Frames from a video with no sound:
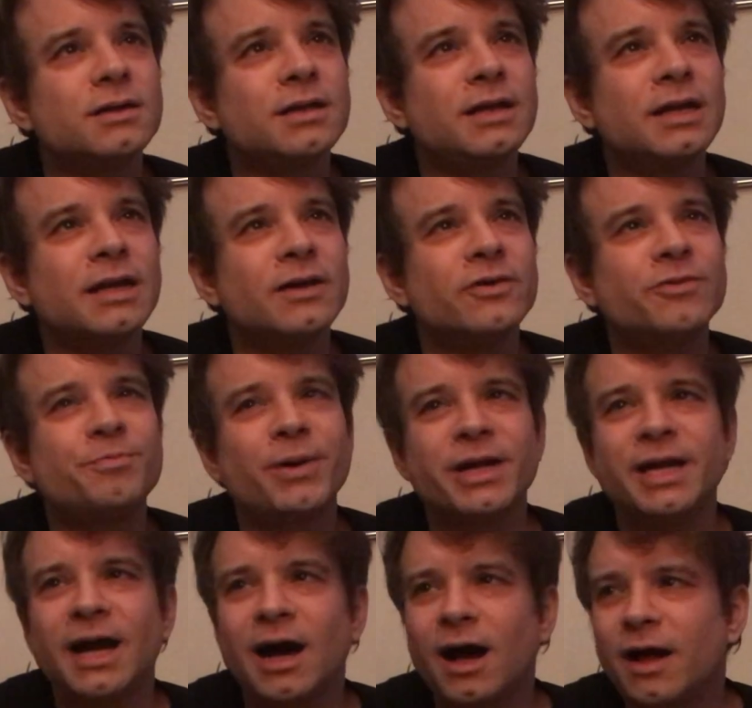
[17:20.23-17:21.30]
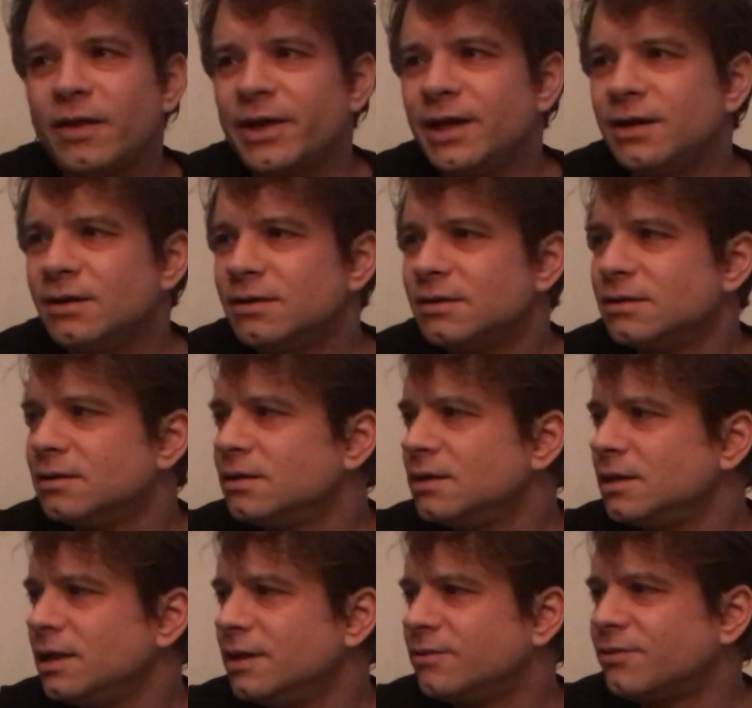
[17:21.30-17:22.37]
you know, it's Buddy Holly,
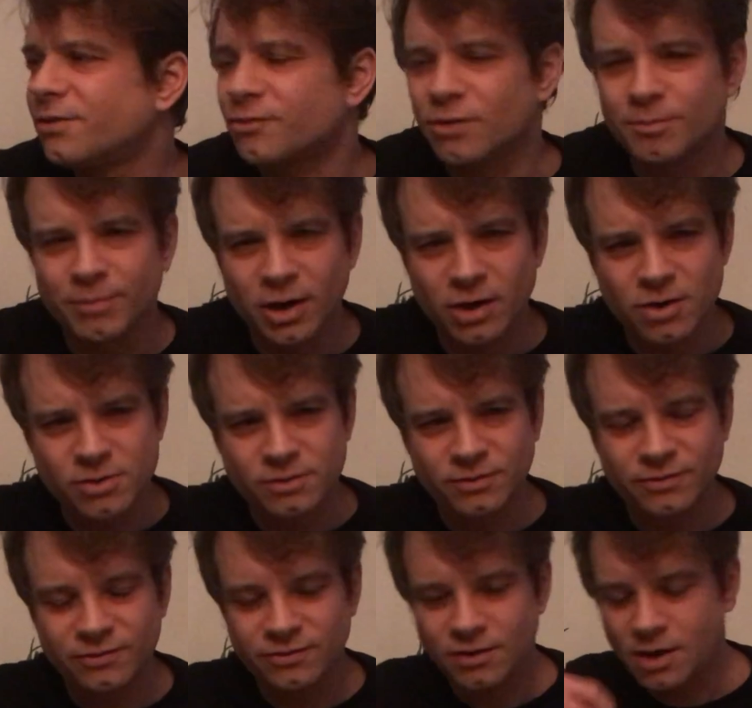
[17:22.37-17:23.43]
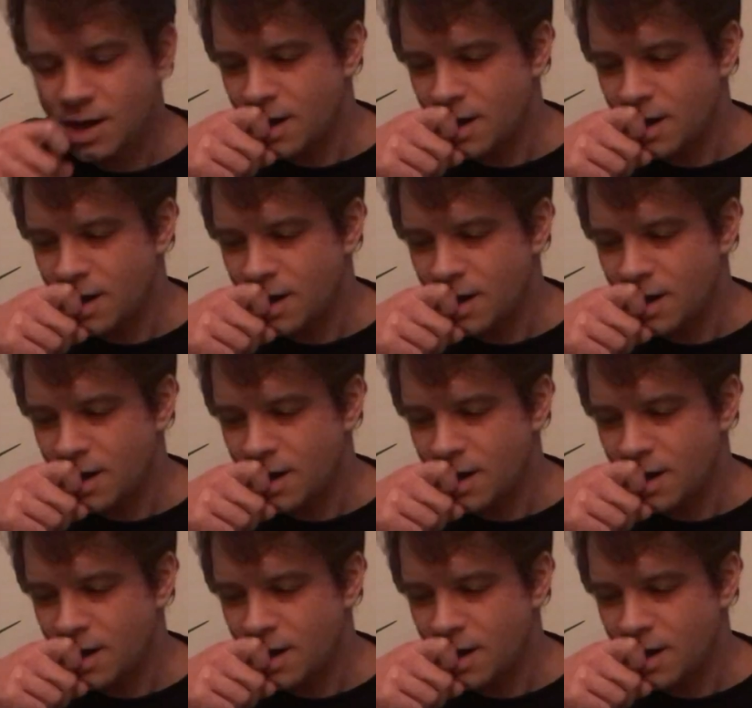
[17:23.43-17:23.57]
it's the Ramones,